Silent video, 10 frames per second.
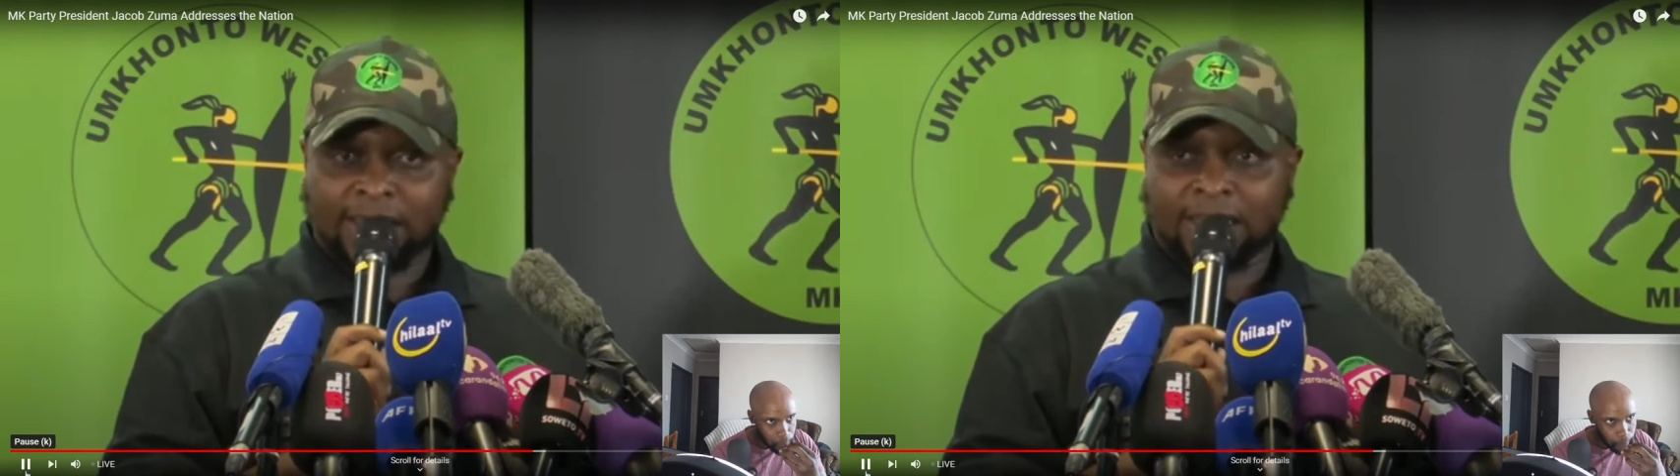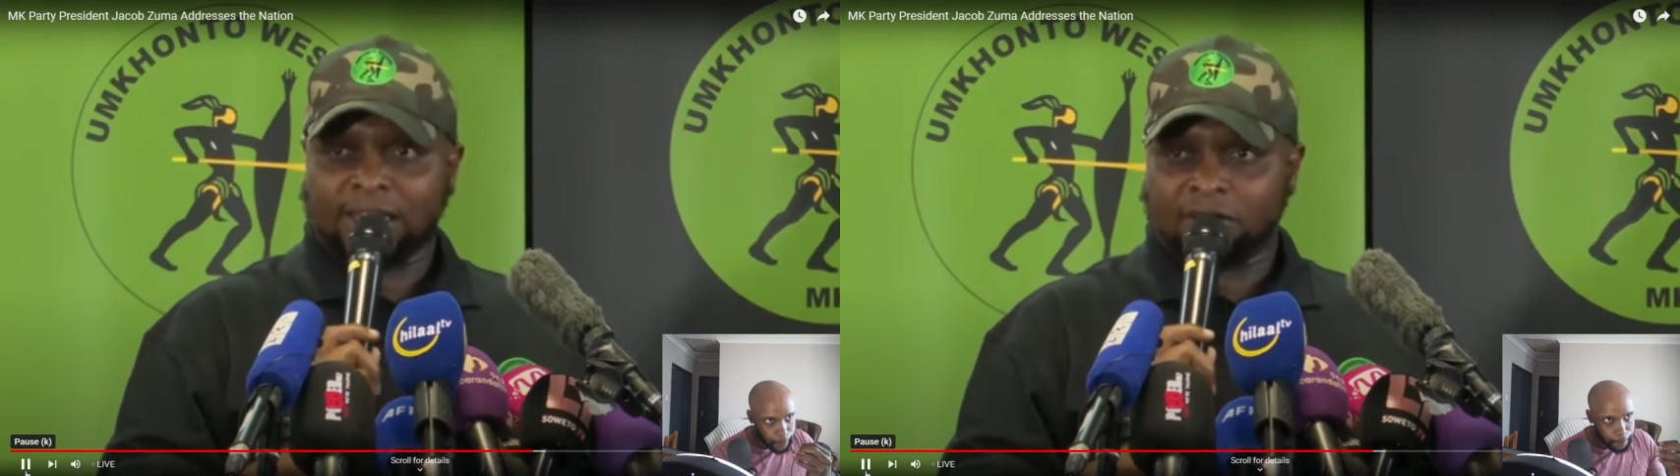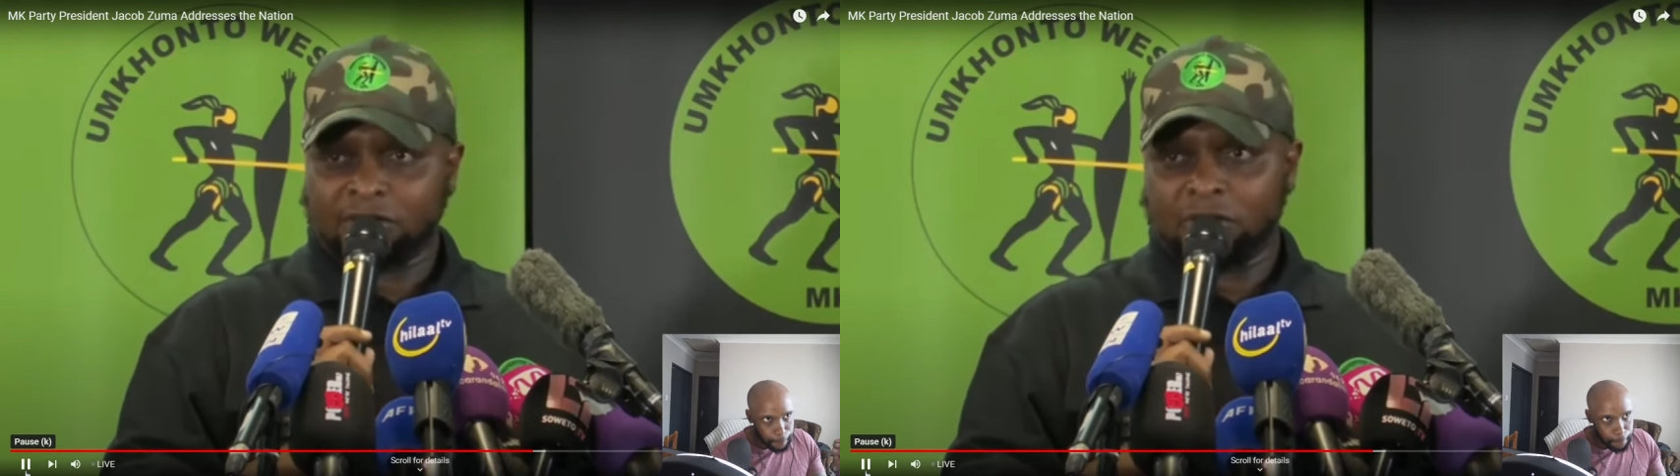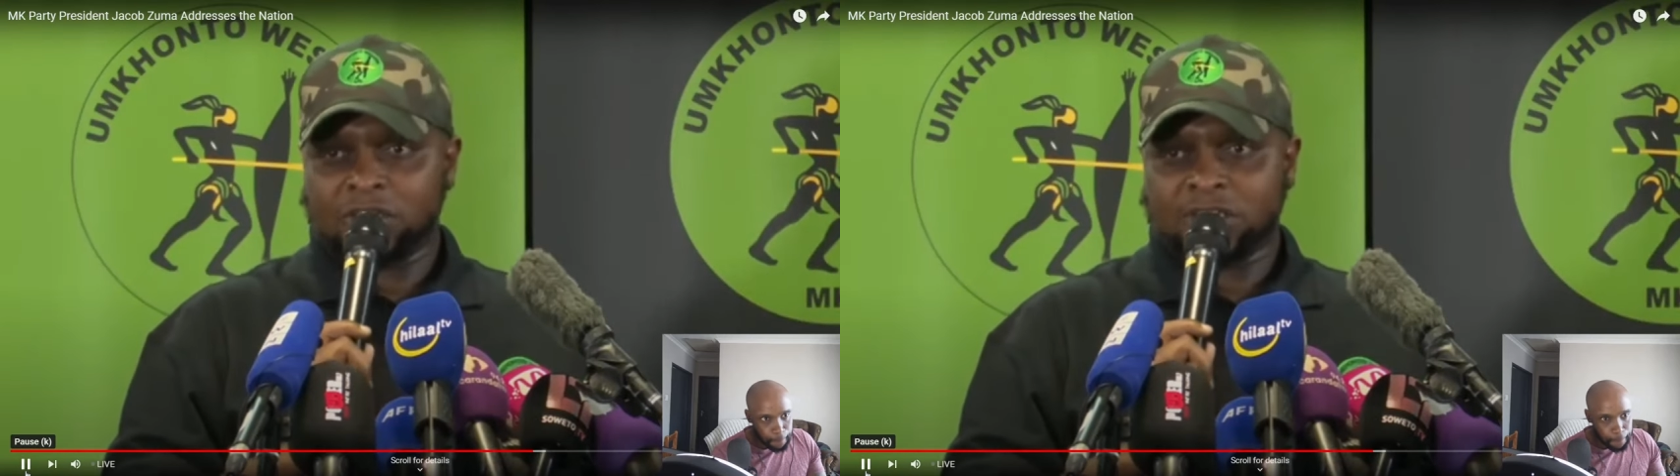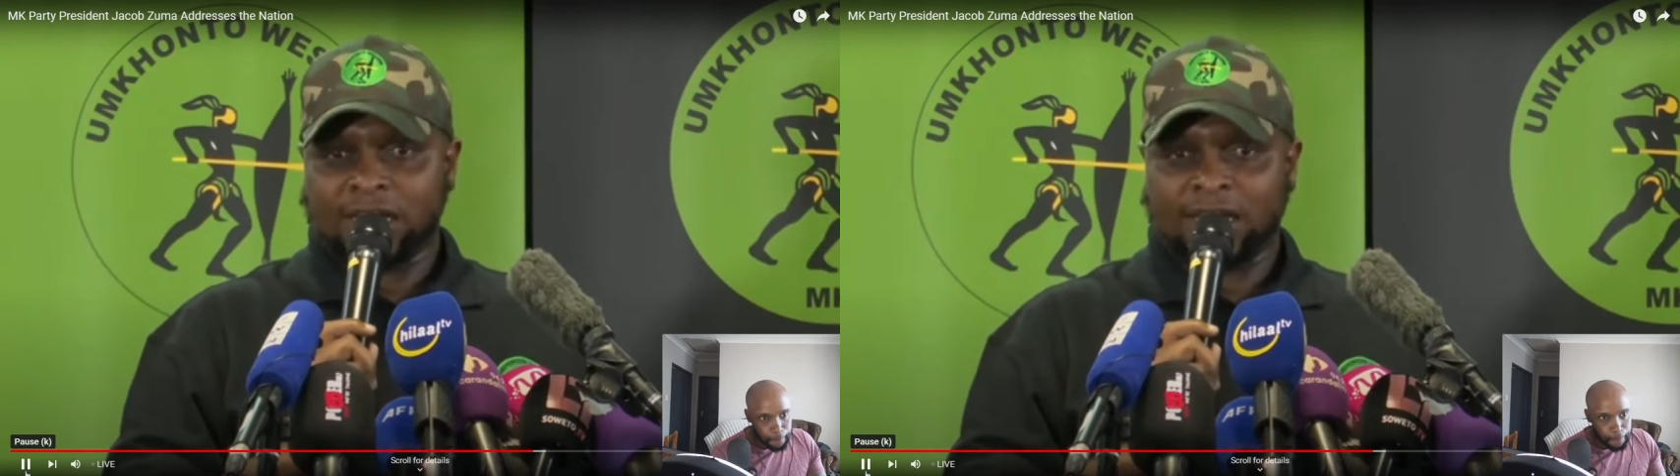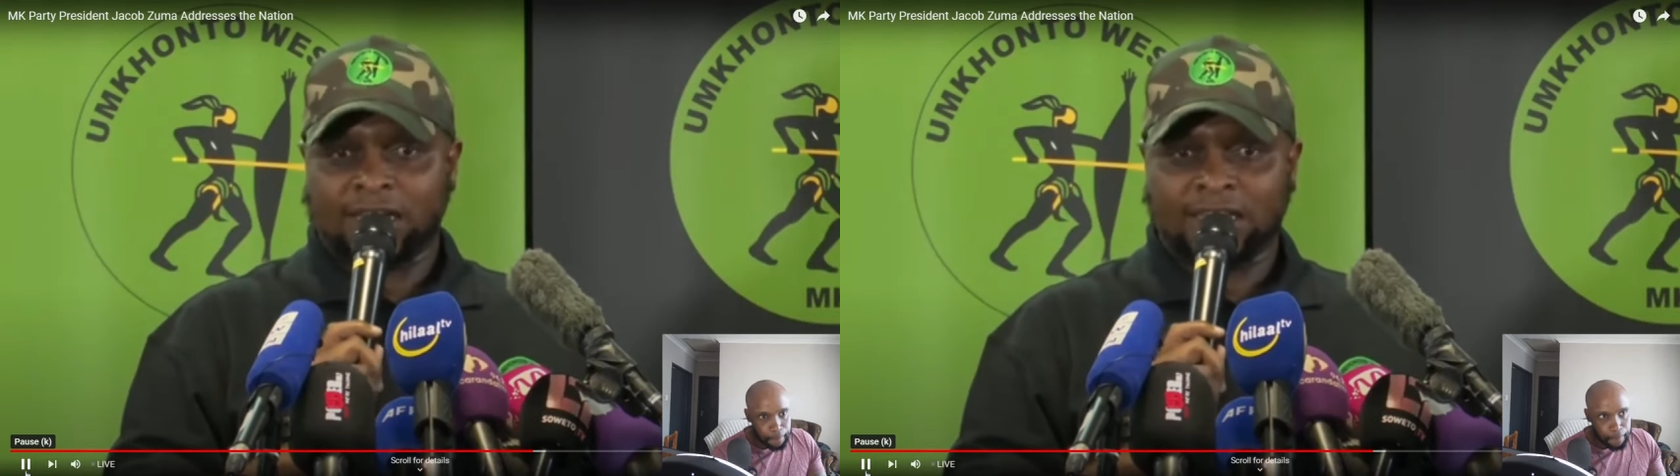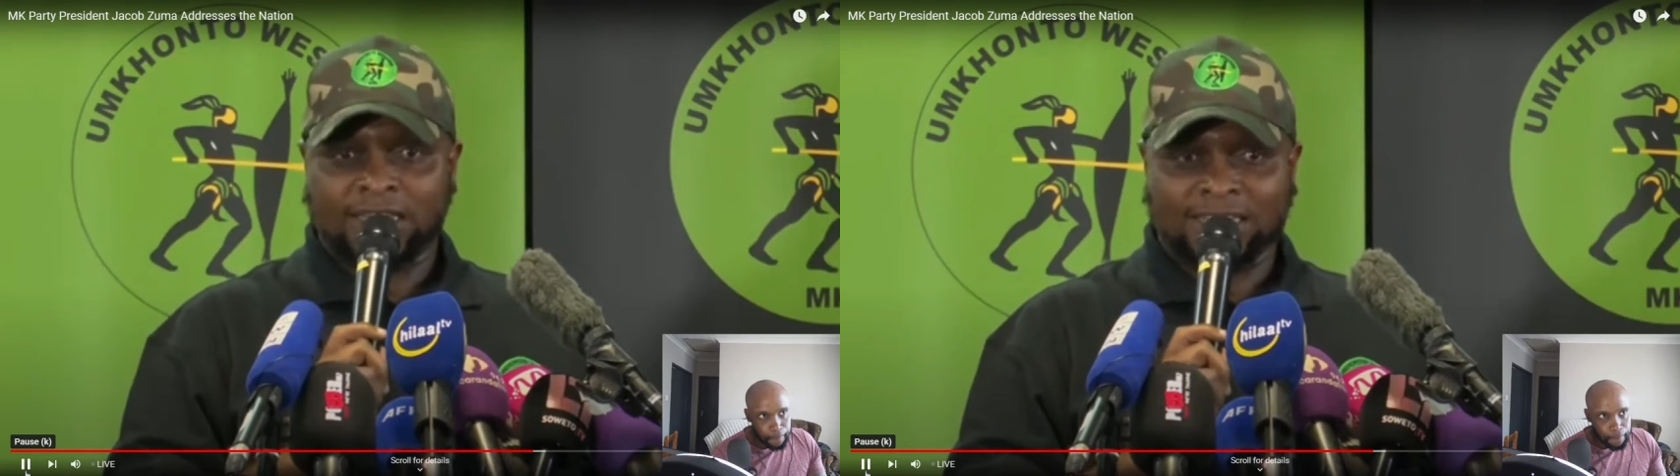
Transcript: and revolutionary